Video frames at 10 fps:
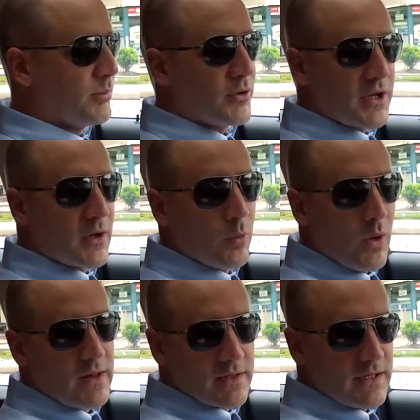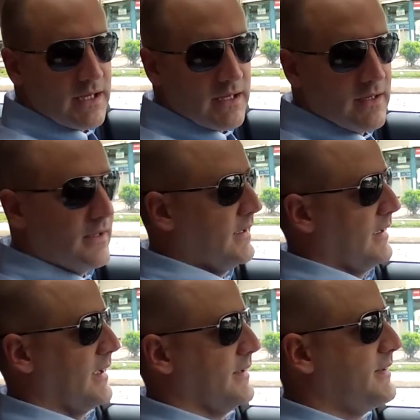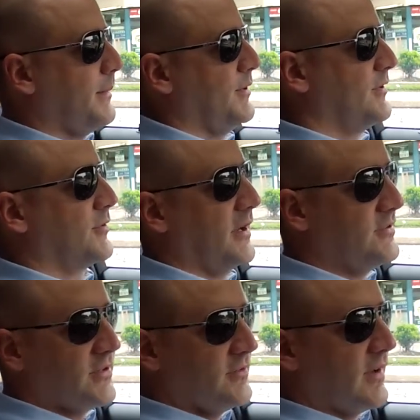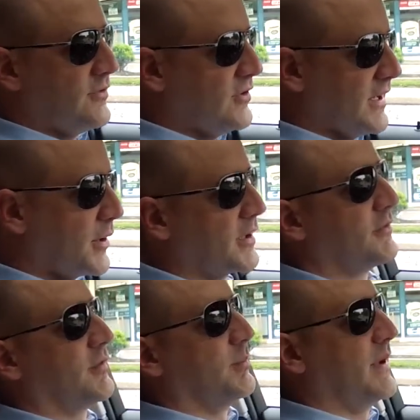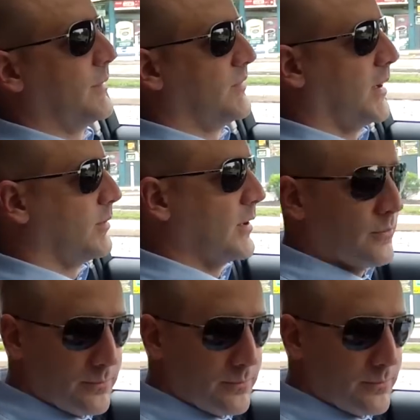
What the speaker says: pretty quality demonstration of engineering from BMW.